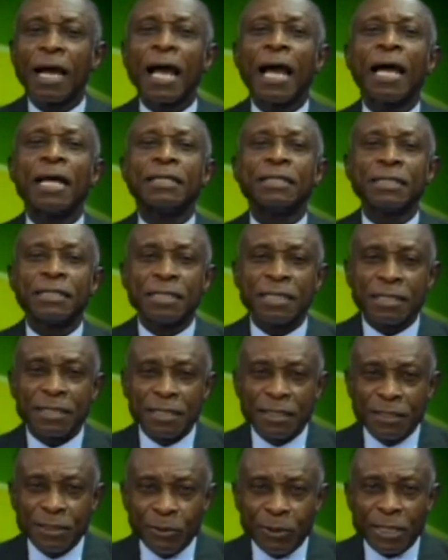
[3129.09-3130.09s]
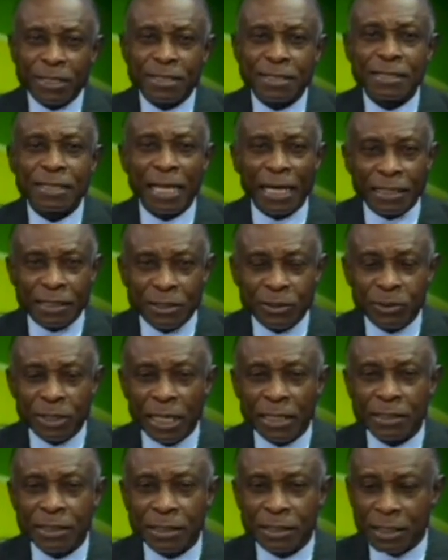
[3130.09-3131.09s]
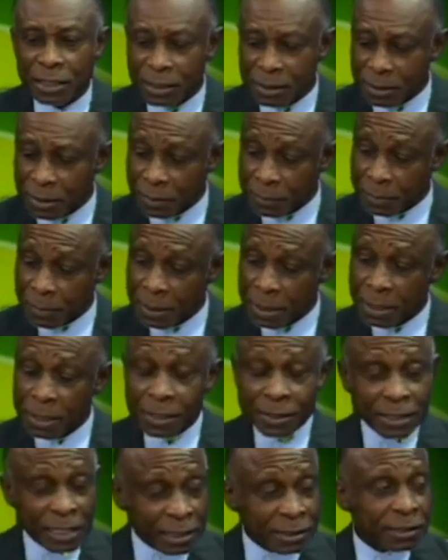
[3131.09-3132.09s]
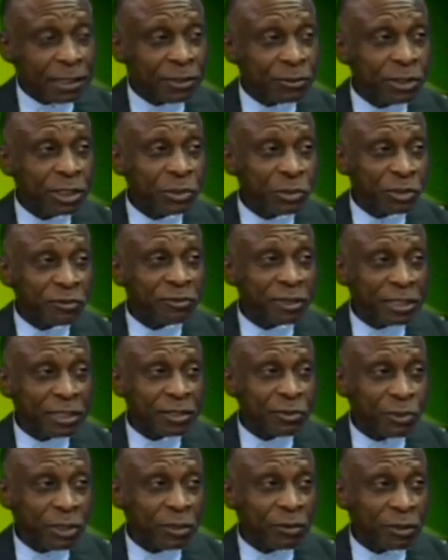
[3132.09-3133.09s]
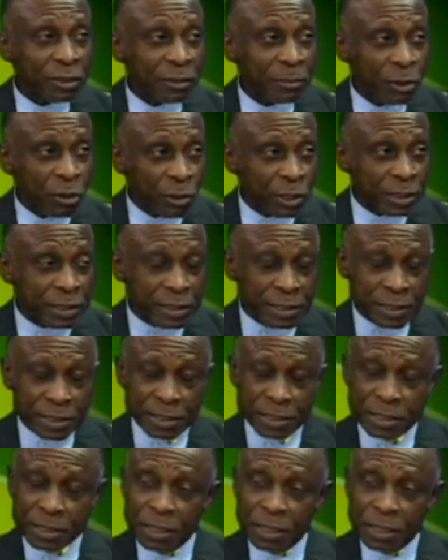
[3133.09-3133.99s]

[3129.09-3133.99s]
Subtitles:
and it is the U.S., like the United Kingdom, that agreed with Venezuela on the borders.